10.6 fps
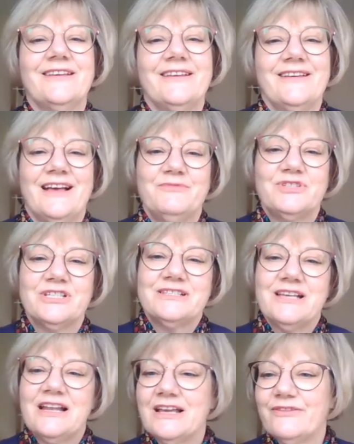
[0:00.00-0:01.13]
I'm just
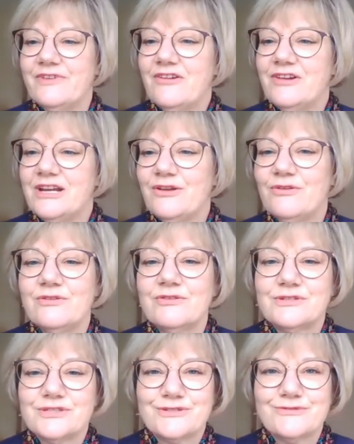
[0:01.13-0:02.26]
telling a very long
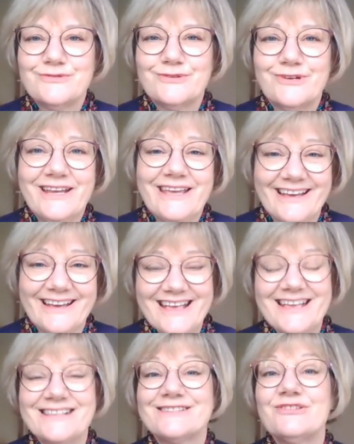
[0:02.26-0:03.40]
story.
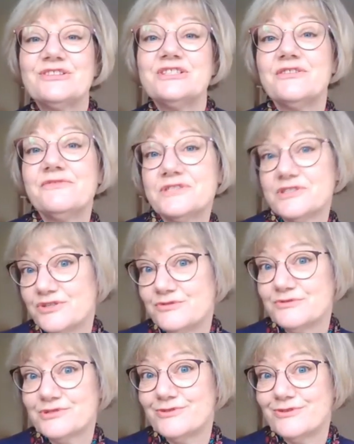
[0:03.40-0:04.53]
It started off as a short
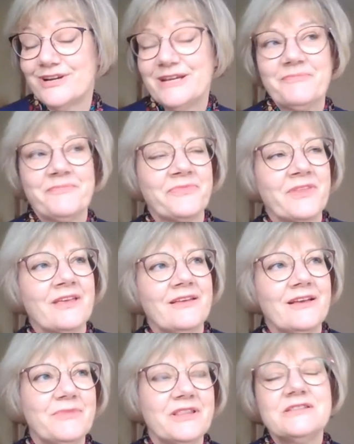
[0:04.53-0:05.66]
story,
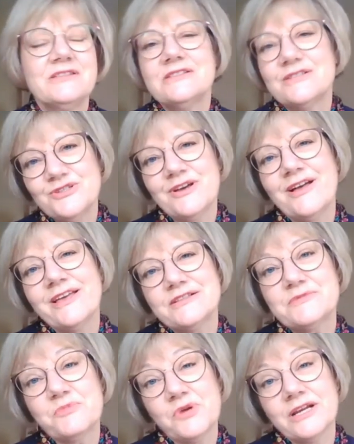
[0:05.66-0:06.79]
but this is good
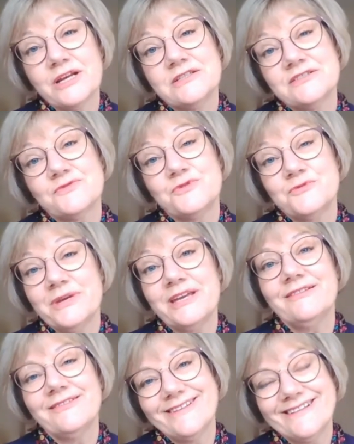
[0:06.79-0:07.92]
IELTS practice for
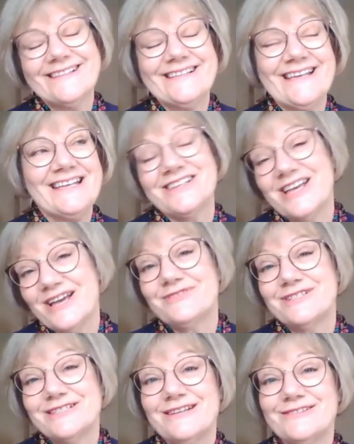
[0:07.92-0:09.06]
me in case I have to
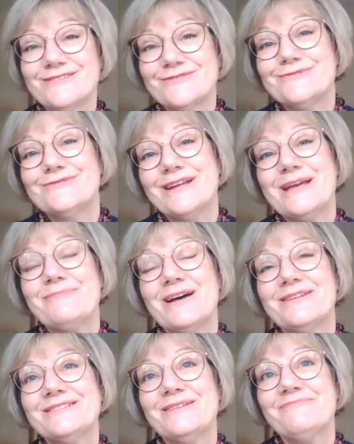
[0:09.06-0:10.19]
tell a story about
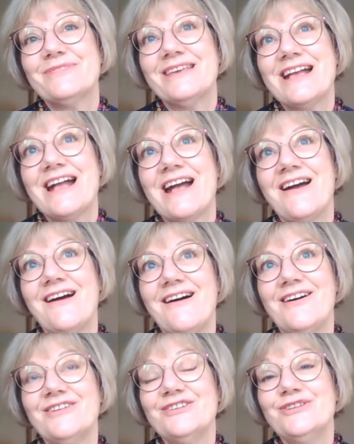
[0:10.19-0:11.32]
something
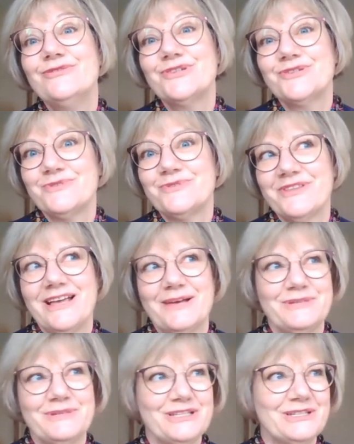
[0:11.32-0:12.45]
unusual that
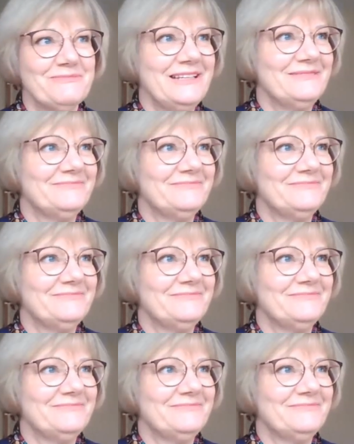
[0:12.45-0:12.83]
happened to me.